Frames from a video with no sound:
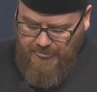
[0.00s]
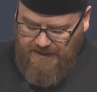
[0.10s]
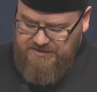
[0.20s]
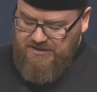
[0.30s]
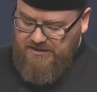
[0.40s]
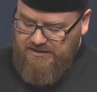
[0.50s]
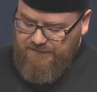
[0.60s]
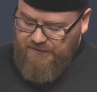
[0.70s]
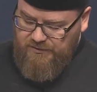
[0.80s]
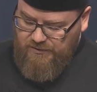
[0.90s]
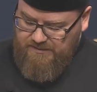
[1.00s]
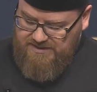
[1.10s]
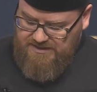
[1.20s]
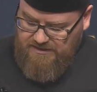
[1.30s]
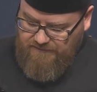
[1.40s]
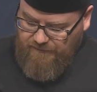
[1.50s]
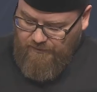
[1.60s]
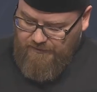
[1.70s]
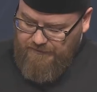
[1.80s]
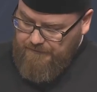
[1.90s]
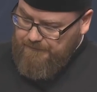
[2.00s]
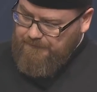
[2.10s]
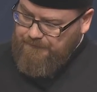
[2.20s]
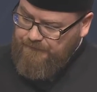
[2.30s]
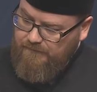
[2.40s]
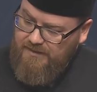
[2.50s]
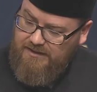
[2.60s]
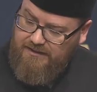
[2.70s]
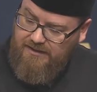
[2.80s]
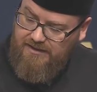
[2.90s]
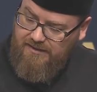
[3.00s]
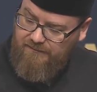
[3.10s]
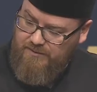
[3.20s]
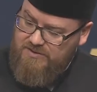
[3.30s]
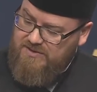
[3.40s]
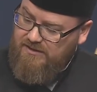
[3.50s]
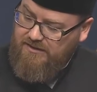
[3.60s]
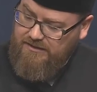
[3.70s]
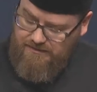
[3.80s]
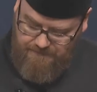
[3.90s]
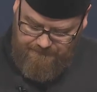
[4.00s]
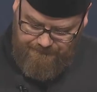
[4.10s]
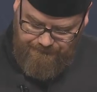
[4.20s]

Hazrat Khalifatul Masih IV, may Allah have mercy on him,